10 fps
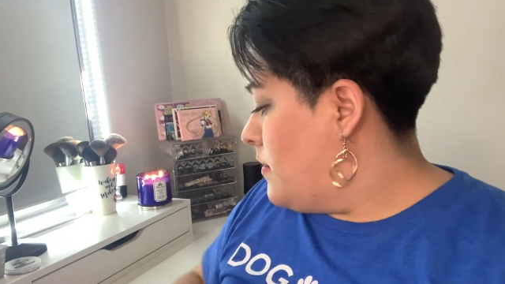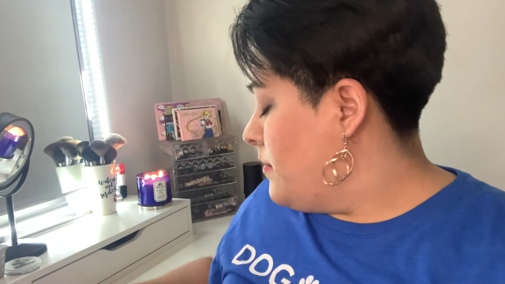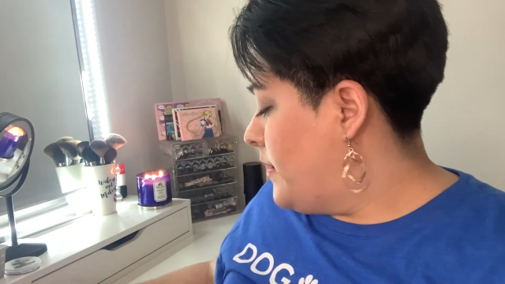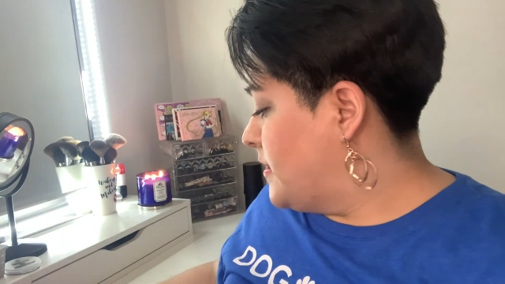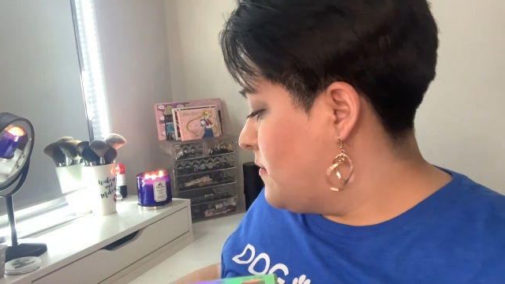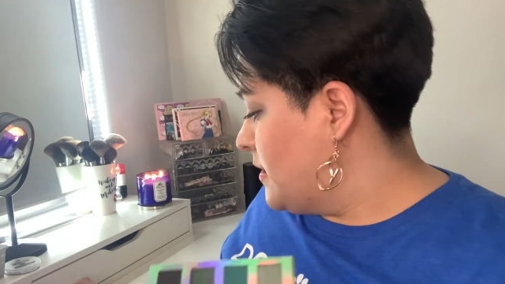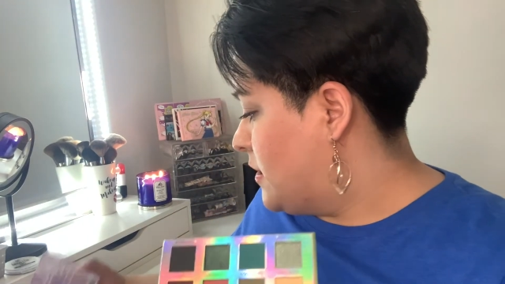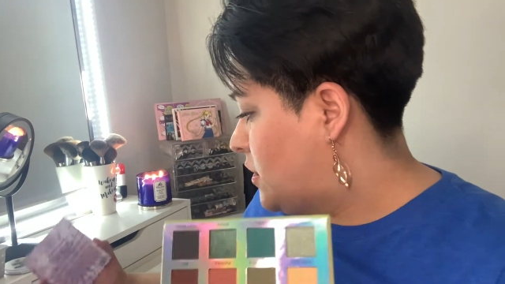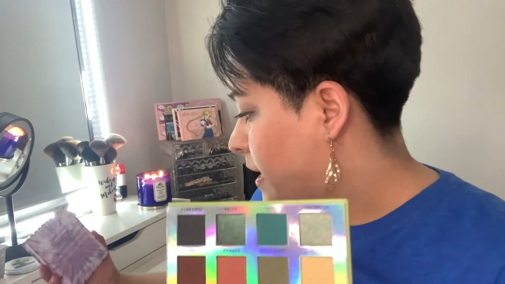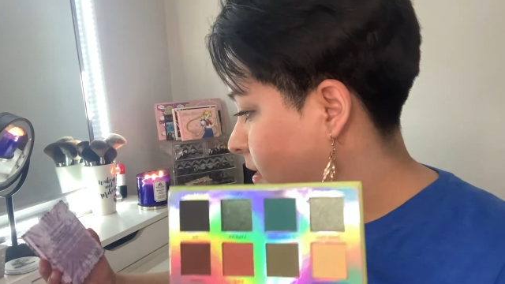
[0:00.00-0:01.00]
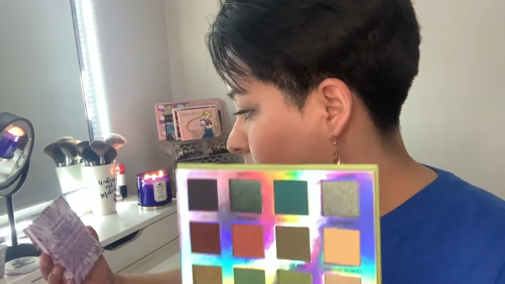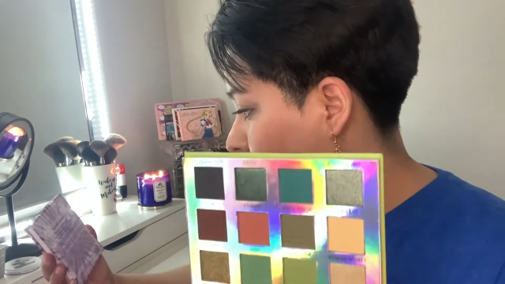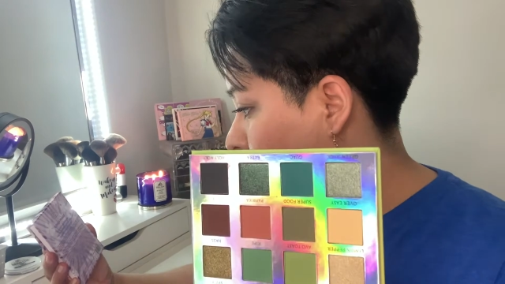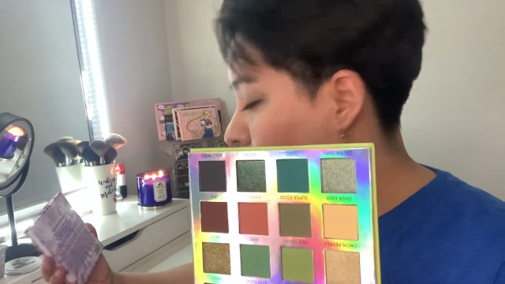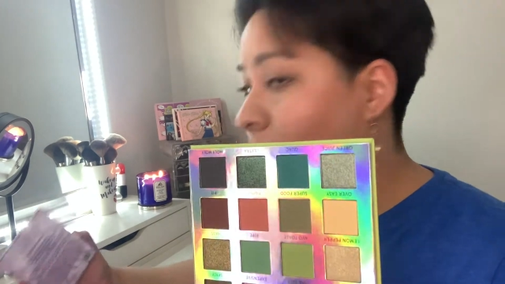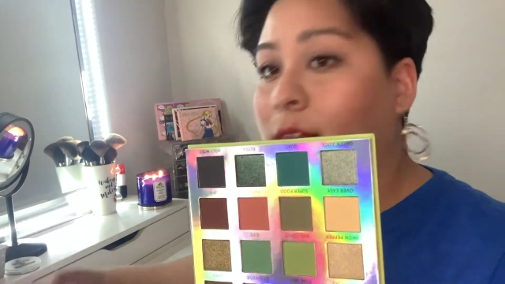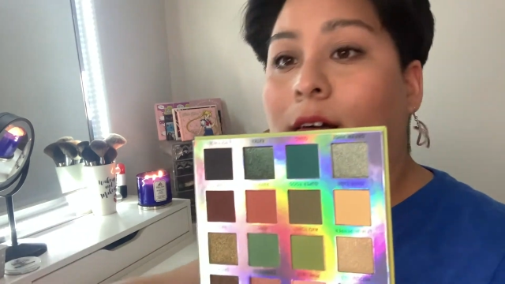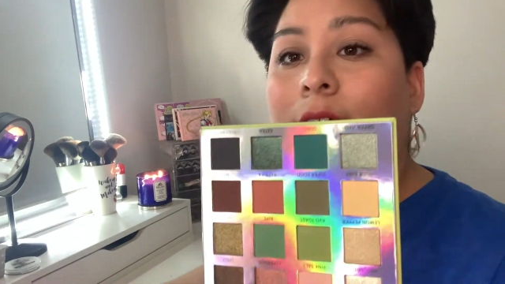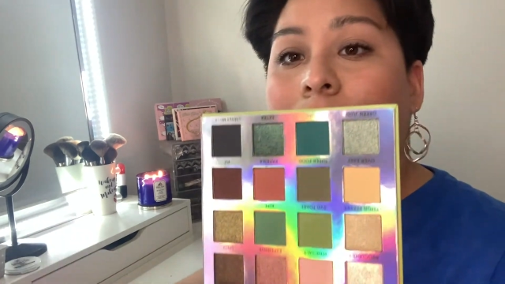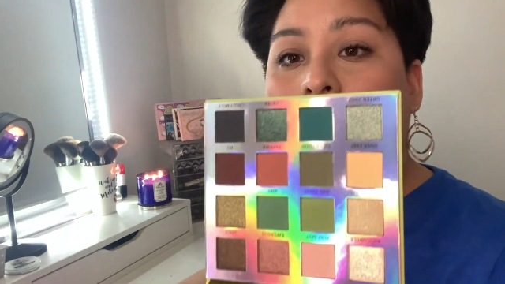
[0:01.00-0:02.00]
These are what the shades in the palette look
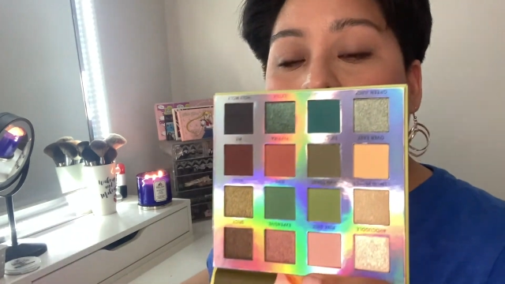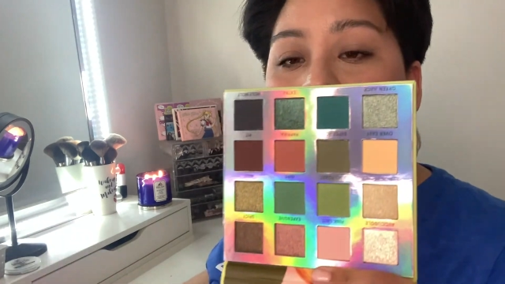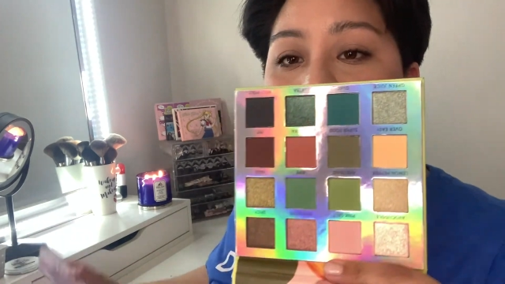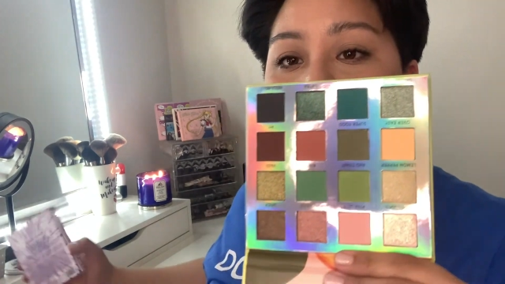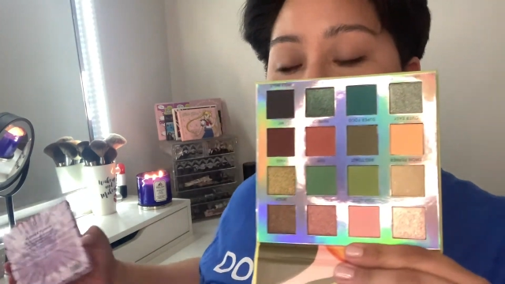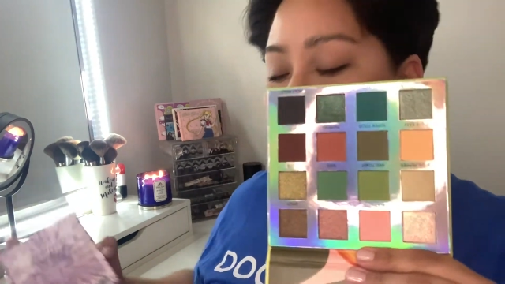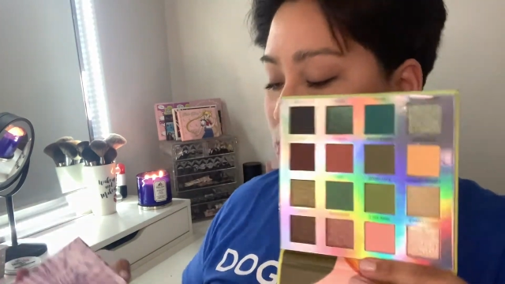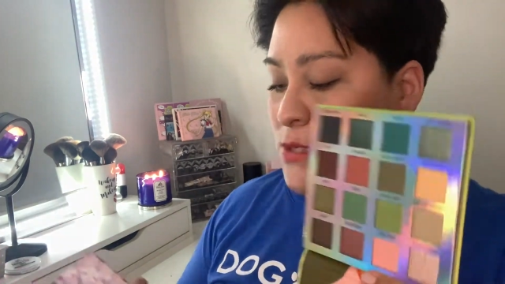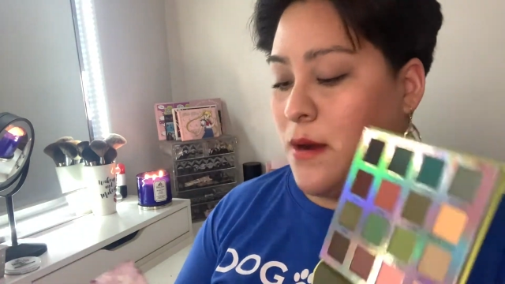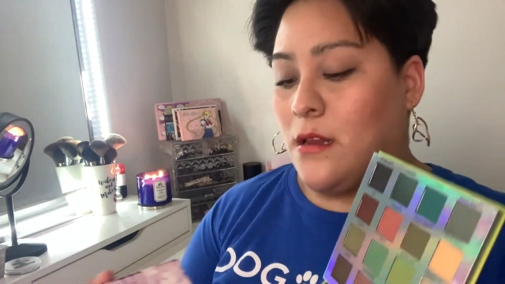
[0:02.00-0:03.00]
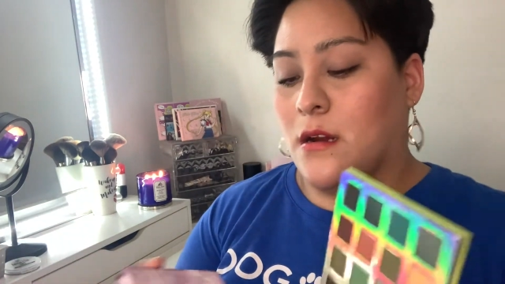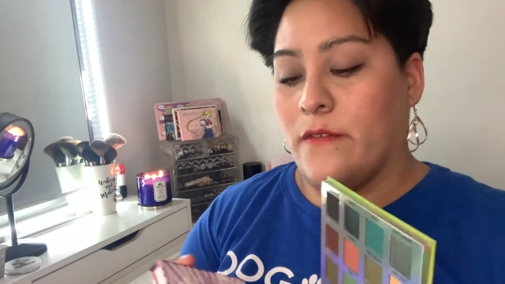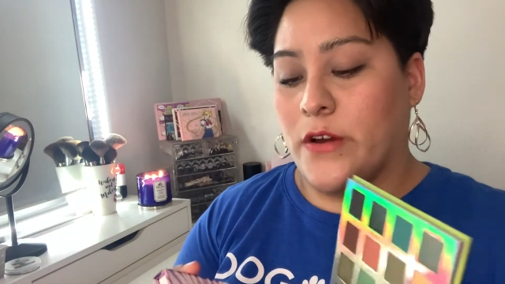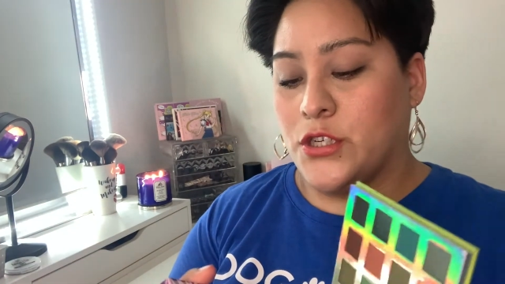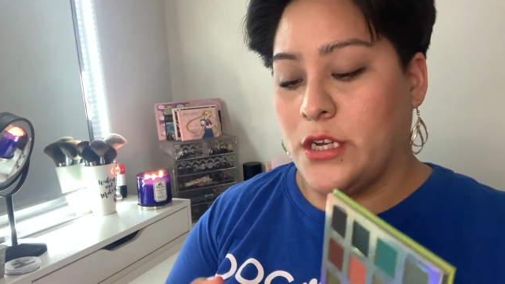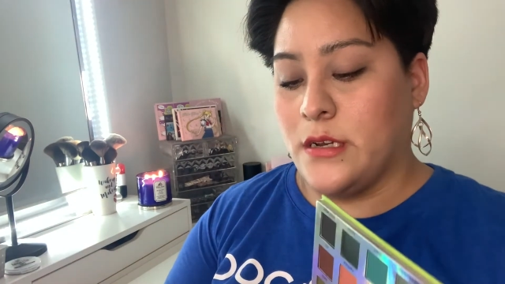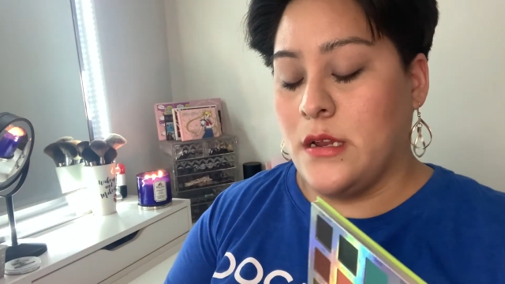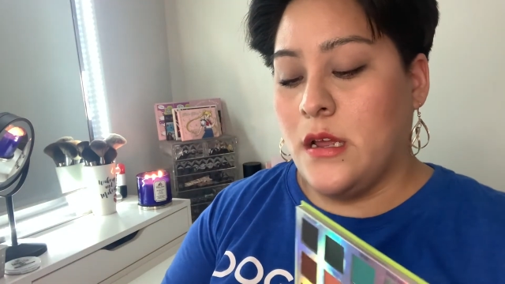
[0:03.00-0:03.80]
like. This is a much smaller version.